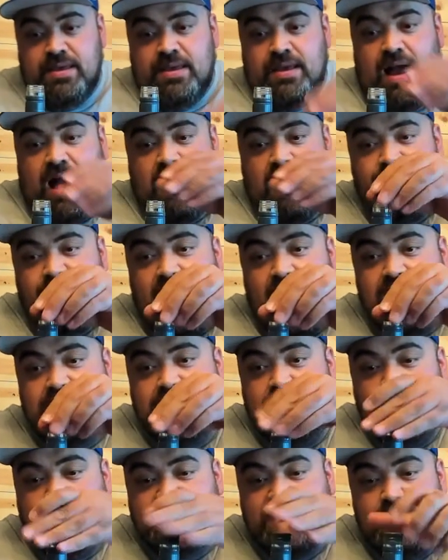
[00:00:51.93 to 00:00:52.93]
I
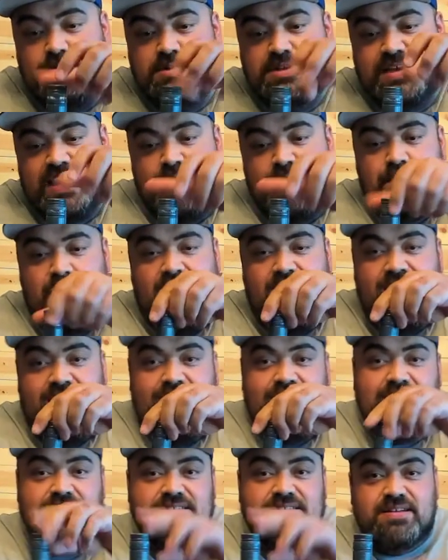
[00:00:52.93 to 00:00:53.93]
finally was able to get my
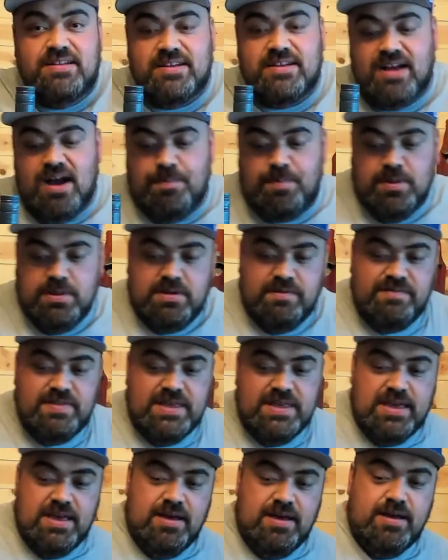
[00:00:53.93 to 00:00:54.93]
hands on a couple of
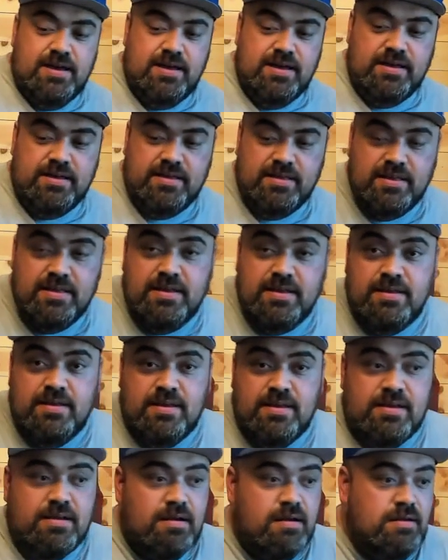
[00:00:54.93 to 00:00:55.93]
the
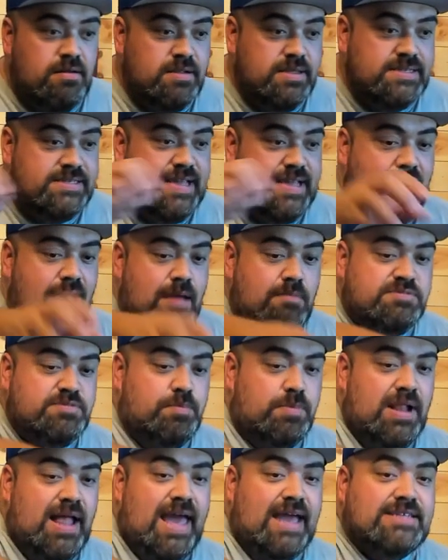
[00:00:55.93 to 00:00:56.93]
early times
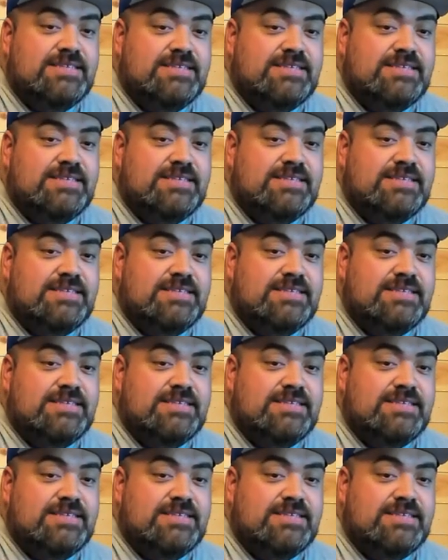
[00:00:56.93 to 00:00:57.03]
black